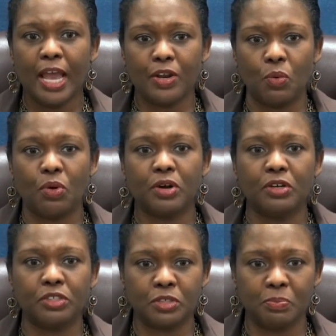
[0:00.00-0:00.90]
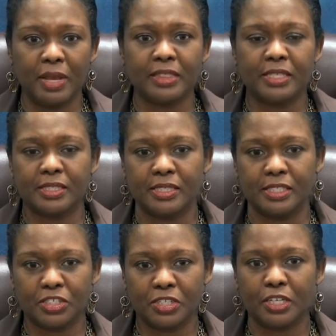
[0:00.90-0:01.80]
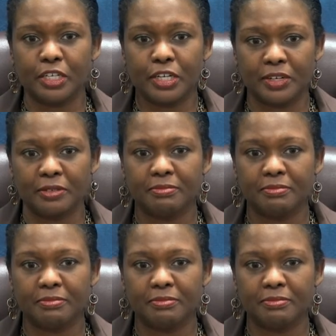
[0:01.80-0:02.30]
in order to make this decision clear.